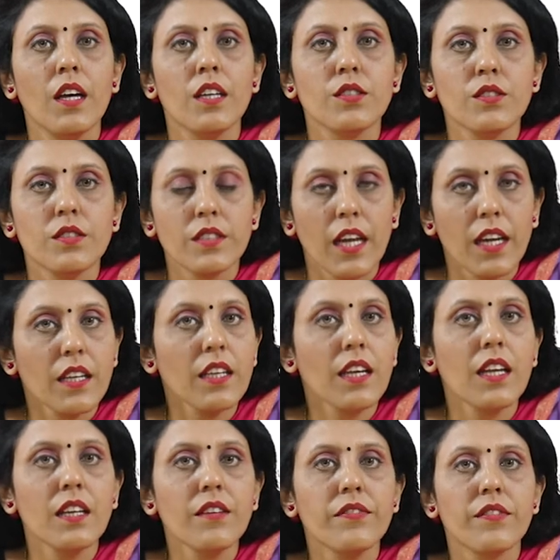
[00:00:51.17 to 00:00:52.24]
So
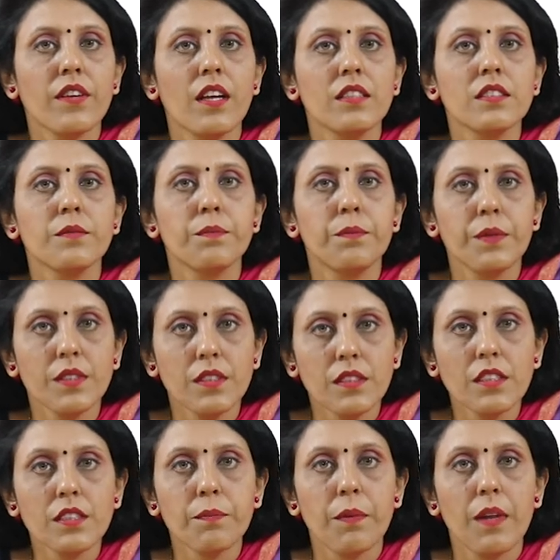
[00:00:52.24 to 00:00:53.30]
technically, friends,
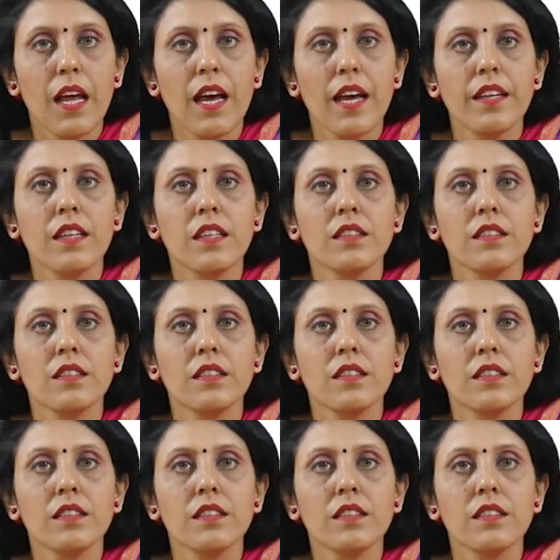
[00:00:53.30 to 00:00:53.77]
business plan